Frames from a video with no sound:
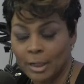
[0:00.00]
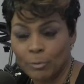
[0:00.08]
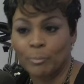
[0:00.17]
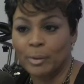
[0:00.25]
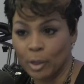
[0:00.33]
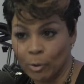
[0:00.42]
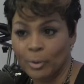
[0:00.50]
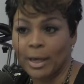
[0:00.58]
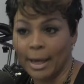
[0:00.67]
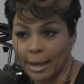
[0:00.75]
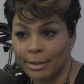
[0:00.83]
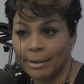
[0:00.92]
will be
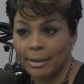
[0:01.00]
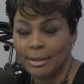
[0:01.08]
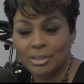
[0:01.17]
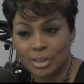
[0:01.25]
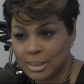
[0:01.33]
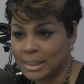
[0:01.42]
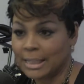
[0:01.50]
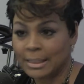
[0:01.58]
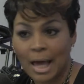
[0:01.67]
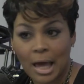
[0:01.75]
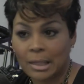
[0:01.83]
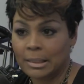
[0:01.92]
okay. Just like
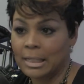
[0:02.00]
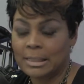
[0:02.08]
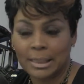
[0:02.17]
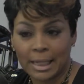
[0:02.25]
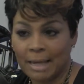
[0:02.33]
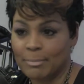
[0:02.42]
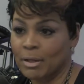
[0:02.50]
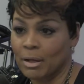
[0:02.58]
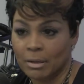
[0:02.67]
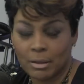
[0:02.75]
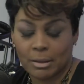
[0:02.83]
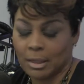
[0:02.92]
the holidays, it came
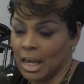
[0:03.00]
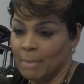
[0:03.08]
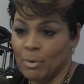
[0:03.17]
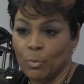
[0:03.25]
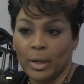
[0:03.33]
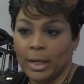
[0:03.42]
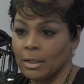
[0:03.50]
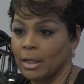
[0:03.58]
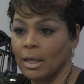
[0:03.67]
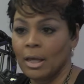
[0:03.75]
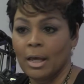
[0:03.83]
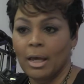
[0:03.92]
and went,
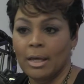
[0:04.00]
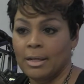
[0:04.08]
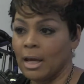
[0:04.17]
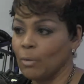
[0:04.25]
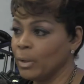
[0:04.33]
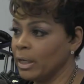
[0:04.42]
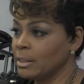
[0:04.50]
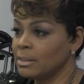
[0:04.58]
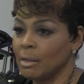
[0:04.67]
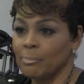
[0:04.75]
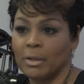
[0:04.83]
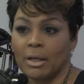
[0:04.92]
and now we're in
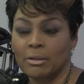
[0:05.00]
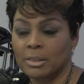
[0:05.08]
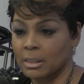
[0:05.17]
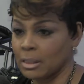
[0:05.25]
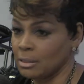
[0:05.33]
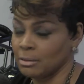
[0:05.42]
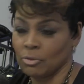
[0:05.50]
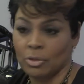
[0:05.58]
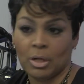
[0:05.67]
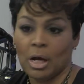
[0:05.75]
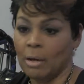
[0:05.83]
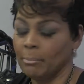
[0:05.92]
something else. It's going to
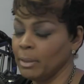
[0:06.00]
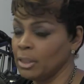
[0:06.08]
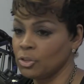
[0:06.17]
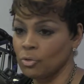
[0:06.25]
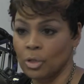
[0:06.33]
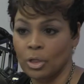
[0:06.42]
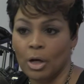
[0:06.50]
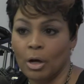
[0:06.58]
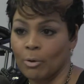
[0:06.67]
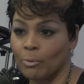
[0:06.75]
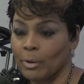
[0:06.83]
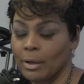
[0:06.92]
come and it's going to go.